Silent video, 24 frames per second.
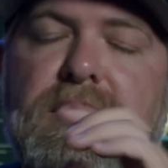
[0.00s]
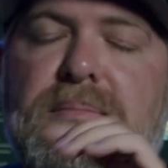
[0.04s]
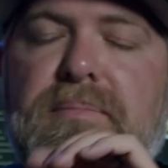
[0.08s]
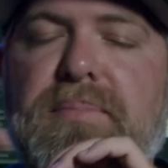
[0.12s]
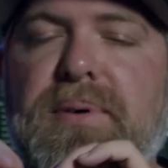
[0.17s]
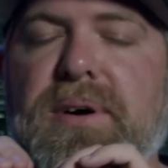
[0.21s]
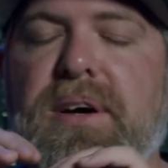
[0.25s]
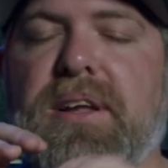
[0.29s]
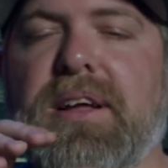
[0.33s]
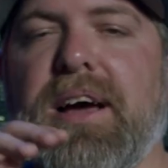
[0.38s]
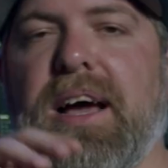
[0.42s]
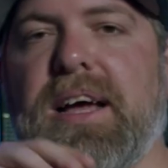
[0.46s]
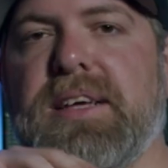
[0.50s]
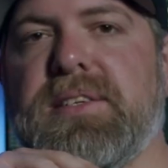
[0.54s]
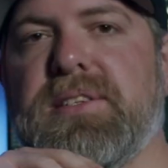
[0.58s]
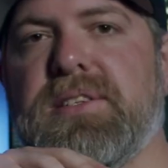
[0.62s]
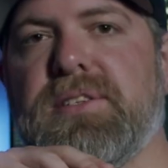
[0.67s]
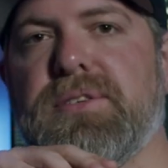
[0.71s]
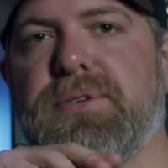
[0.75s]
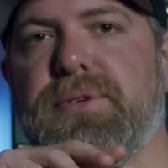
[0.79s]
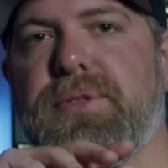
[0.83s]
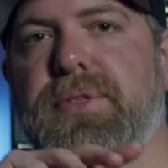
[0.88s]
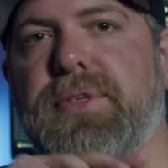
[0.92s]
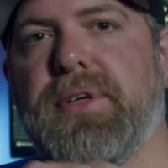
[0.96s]
but I
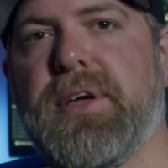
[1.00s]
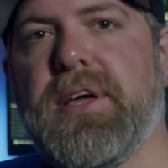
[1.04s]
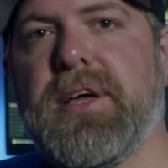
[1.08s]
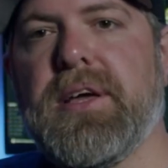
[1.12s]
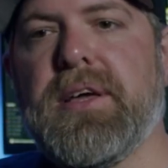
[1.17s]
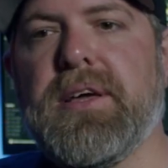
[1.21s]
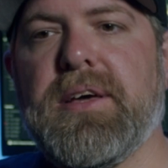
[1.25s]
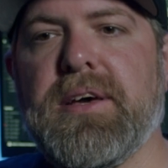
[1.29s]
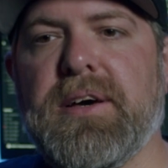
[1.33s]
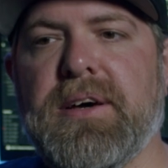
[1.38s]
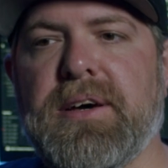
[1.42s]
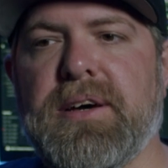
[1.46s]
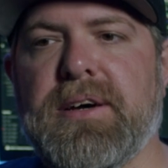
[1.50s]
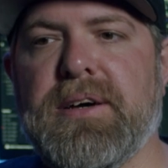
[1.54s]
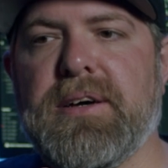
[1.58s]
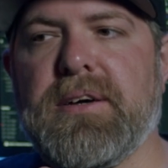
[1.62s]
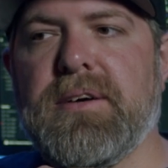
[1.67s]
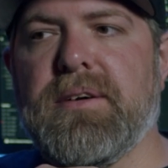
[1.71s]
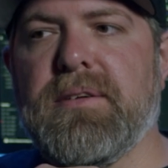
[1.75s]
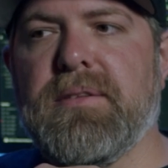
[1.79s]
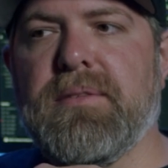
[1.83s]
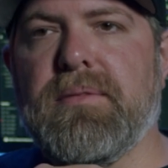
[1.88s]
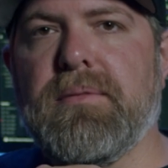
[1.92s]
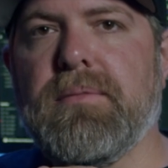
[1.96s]
still think
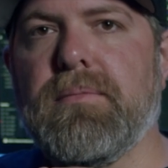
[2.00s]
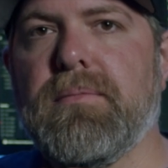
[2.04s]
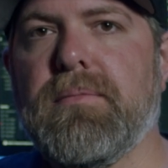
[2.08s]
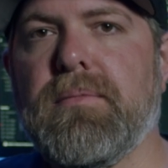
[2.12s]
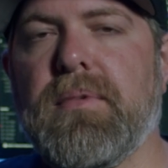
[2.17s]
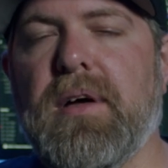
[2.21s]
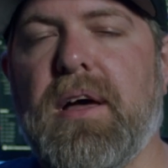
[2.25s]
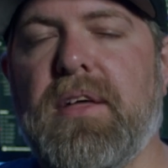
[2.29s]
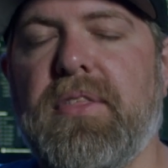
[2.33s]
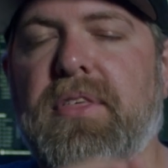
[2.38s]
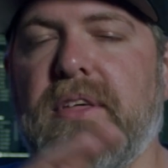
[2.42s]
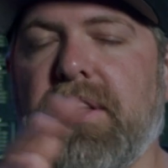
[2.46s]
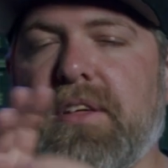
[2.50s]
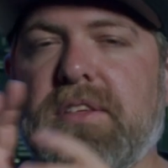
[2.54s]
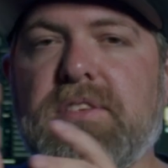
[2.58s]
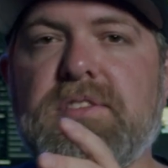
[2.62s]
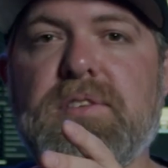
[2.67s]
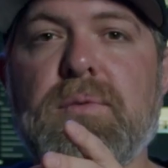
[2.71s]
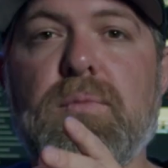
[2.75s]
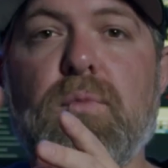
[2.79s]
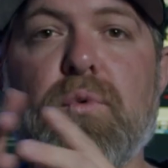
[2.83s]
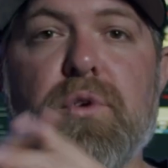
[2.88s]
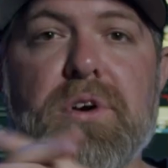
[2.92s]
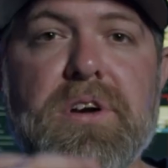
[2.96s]
I think
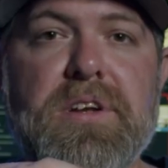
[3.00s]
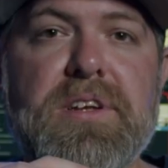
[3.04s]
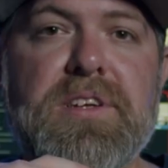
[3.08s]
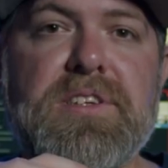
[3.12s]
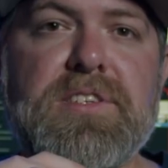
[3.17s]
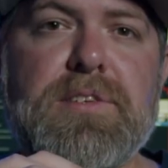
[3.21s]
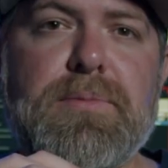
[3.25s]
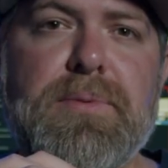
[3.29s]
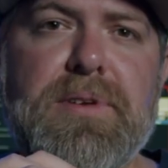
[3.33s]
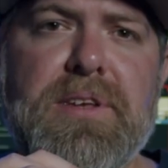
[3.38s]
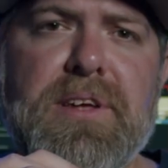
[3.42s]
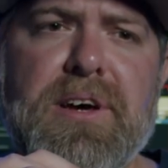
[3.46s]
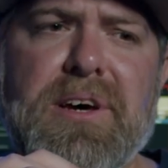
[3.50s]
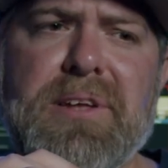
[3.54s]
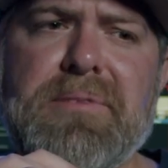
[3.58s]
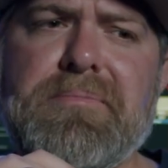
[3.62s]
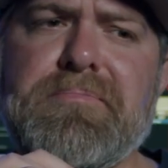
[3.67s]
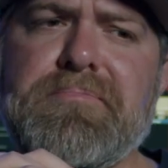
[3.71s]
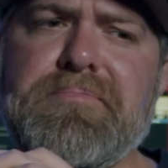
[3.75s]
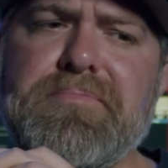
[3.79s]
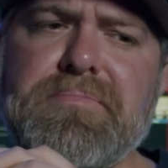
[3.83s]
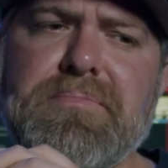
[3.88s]
some work needs to be done.